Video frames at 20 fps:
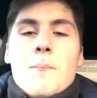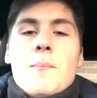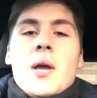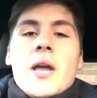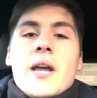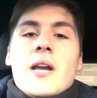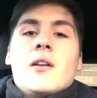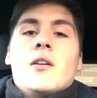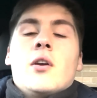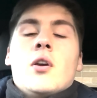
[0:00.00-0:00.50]

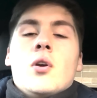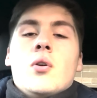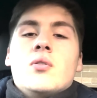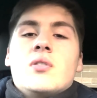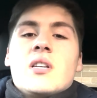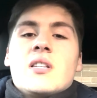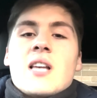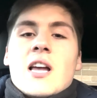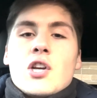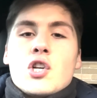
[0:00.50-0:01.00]

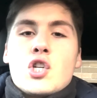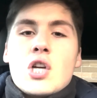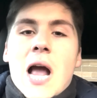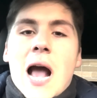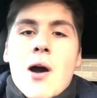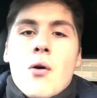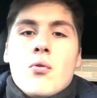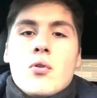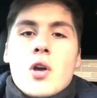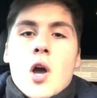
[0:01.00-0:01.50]
news is that
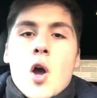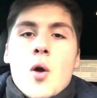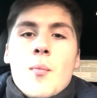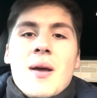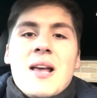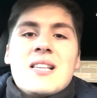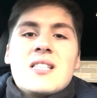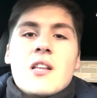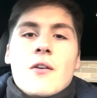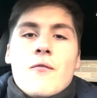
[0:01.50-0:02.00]
Joao
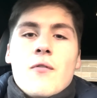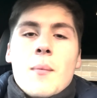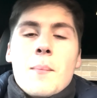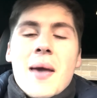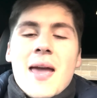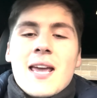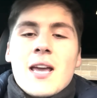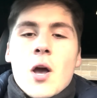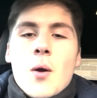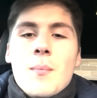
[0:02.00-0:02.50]
Gomes, the
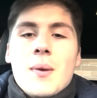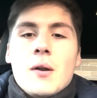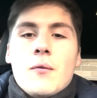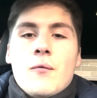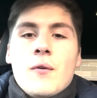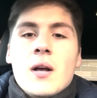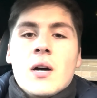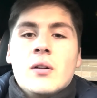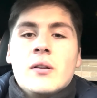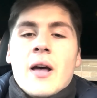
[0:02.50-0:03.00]
Flamengo
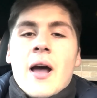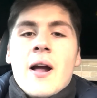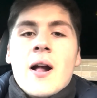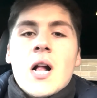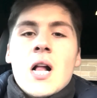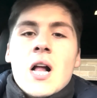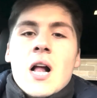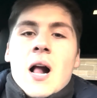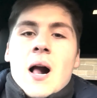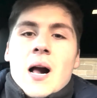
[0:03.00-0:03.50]
midfielder,
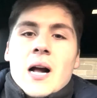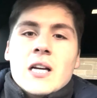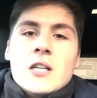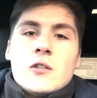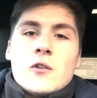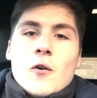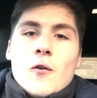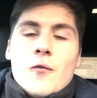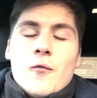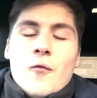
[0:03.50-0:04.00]

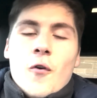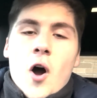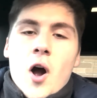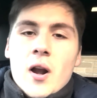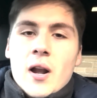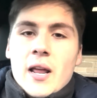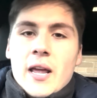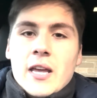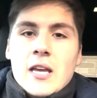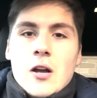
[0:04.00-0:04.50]
he's
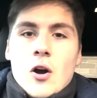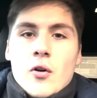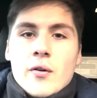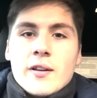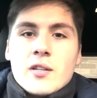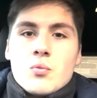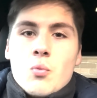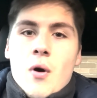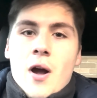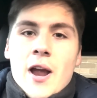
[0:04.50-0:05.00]
finally on
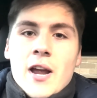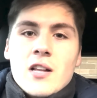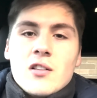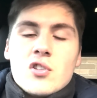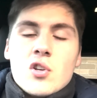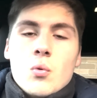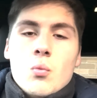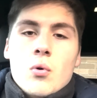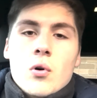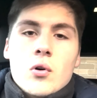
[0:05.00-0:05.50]
his way
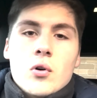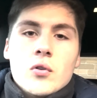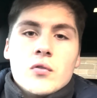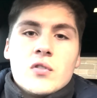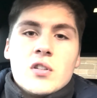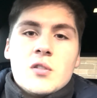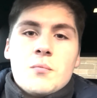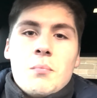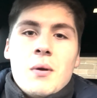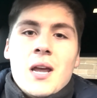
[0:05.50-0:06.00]
to
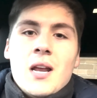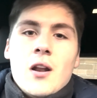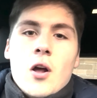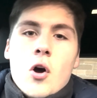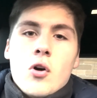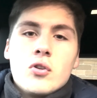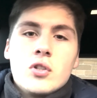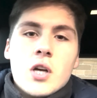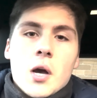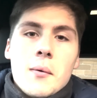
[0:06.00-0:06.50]
Wolves. It's been
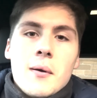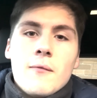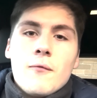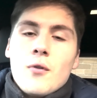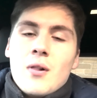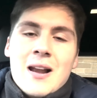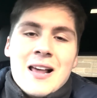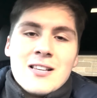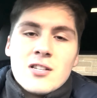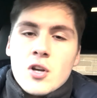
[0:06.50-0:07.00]
ongoing
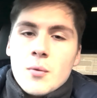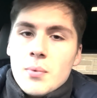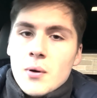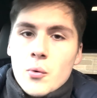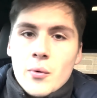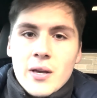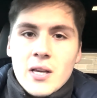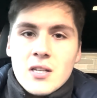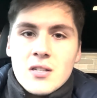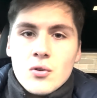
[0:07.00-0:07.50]
for the last couple
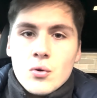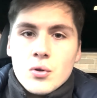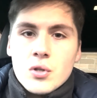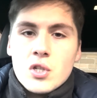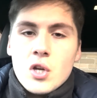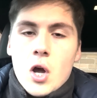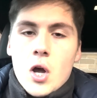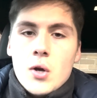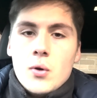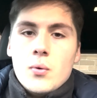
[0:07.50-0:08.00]
of weeks or
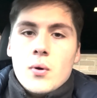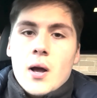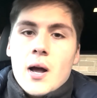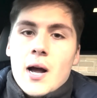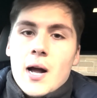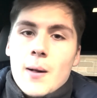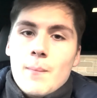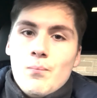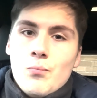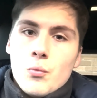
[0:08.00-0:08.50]
so.
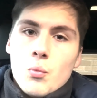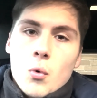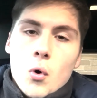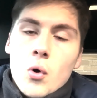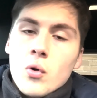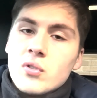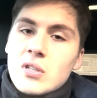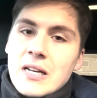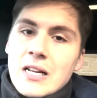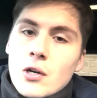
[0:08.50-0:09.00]

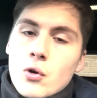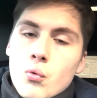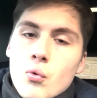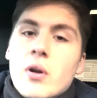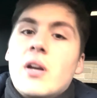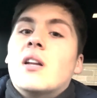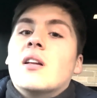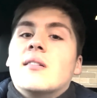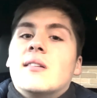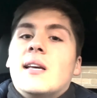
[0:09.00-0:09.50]
Wolves had
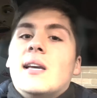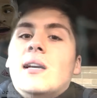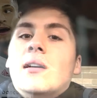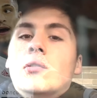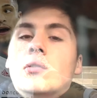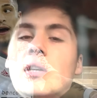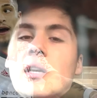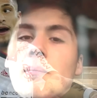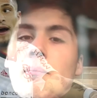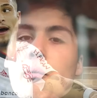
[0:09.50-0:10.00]
agreed a
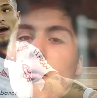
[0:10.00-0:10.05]
deal in